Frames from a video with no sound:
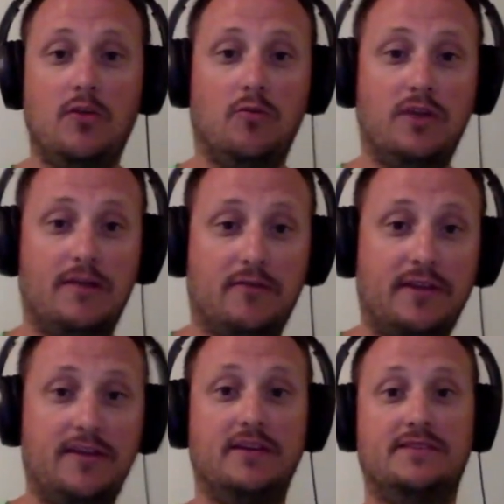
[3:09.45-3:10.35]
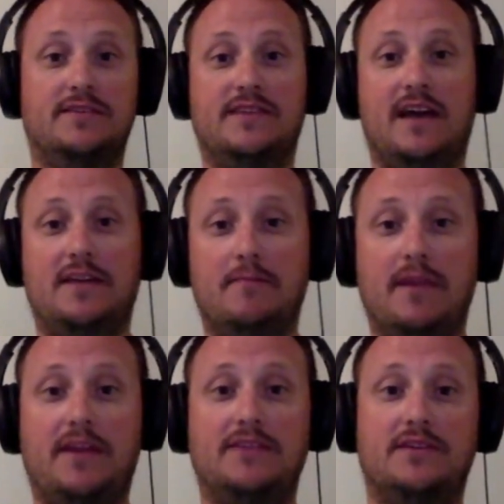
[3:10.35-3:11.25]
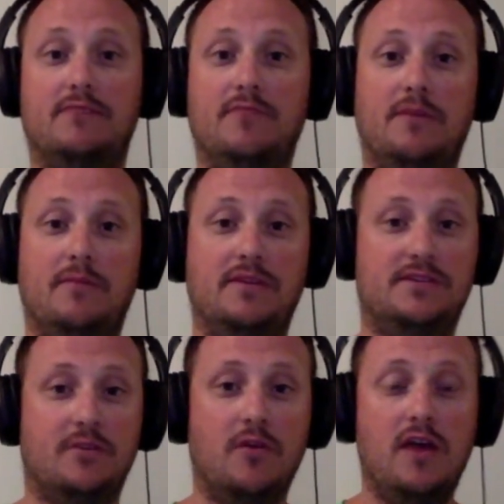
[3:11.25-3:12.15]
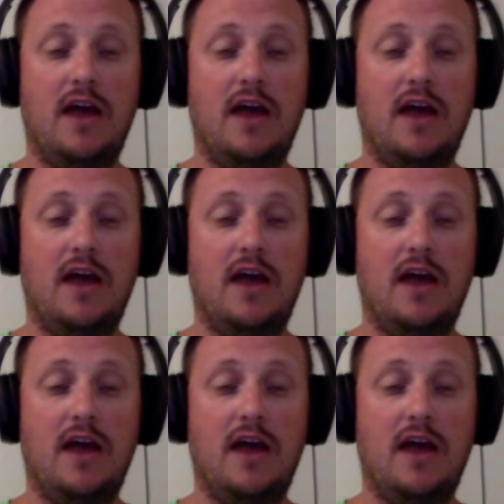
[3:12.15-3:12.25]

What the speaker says: whenever he does decide to make his commitment. So